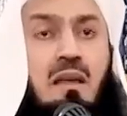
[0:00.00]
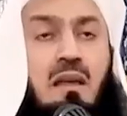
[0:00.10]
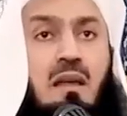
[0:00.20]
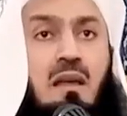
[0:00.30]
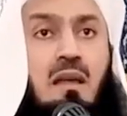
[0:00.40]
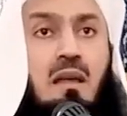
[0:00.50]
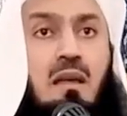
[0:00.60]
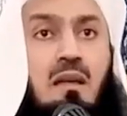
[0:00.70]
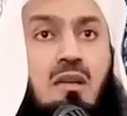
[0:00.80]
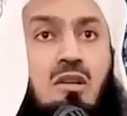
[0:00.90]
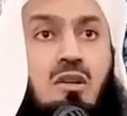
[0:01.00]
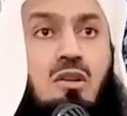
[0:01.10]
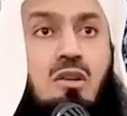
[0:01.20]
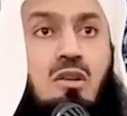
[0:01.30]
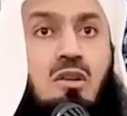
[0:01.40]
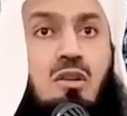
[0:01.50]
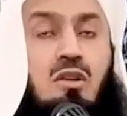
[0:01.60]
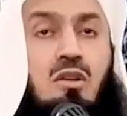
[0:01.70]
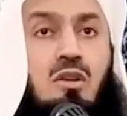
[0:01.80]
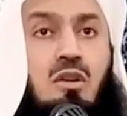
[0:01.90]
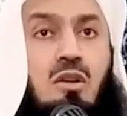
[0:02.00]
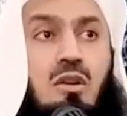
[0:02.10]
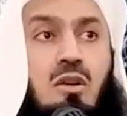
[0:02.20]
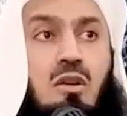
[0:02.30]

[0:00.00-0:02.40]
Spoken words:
[no speech]